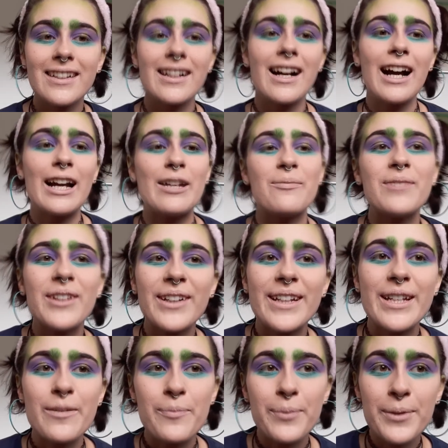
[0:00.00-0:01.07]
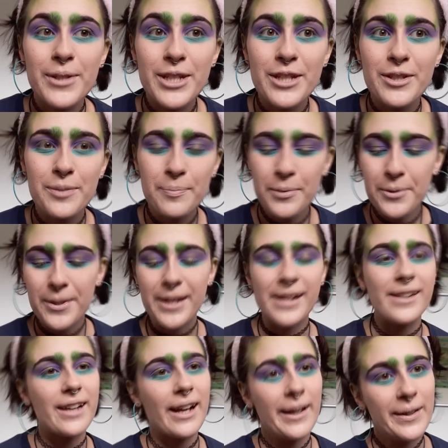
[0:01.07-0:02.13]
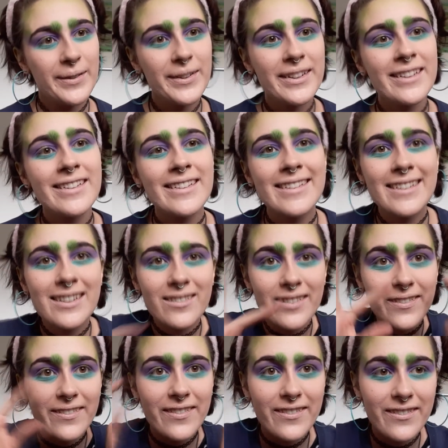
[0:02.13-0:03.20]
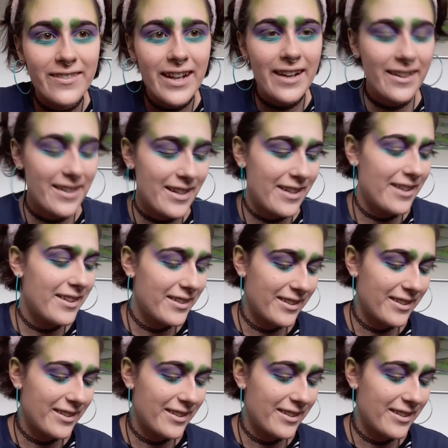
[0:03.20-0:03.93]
I am looking pretty spooky now with very